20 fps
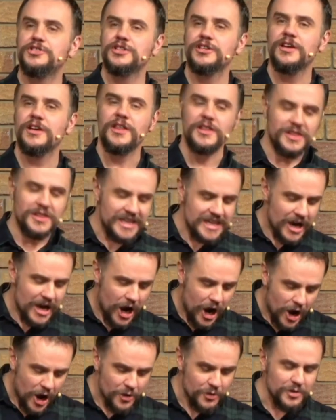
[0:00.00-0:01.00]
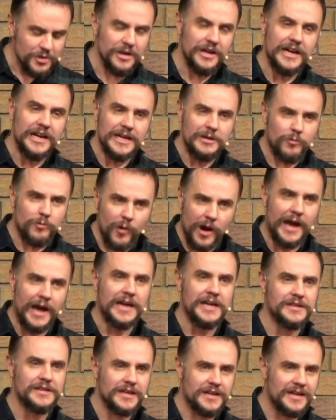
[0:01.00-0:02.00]
the only way
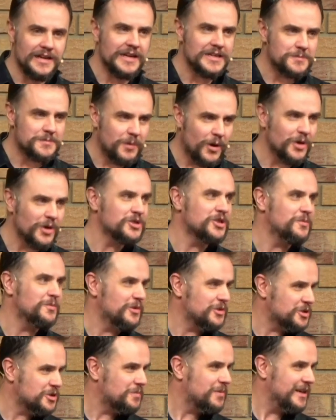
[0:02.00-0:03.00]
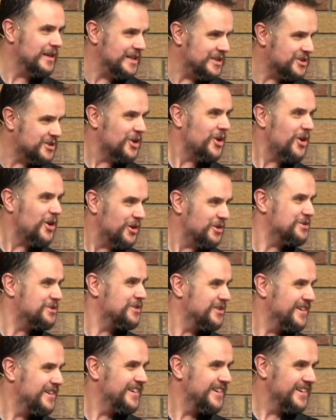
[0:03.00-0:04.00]
that it is possible to please God.
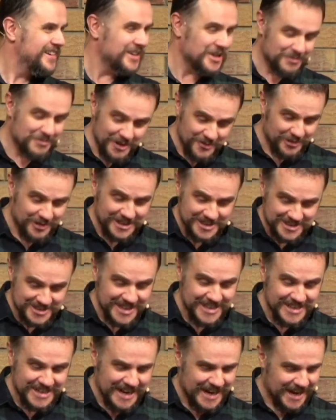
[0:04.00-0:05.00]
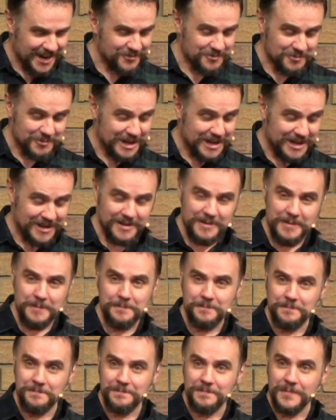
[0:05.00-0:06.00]
And we've already seen it, haven't we?
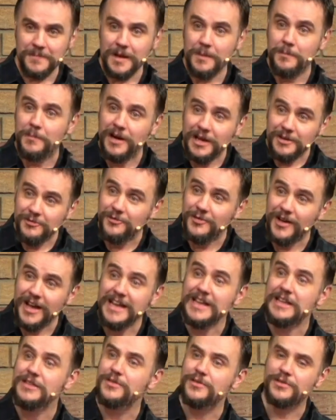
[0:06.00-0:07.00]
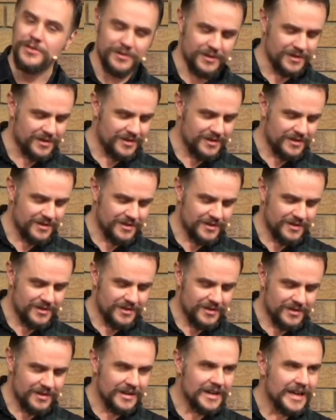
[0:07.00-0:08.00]
By faith.
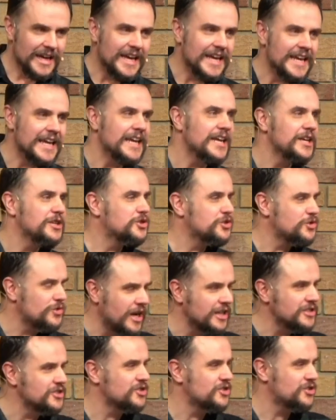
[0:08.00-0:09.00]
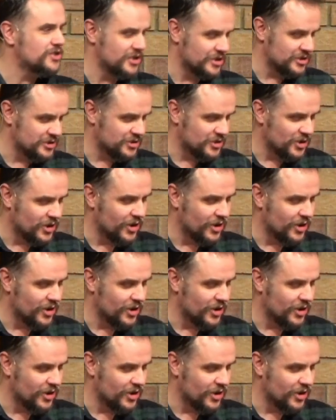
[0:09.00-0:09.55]
He trusted God.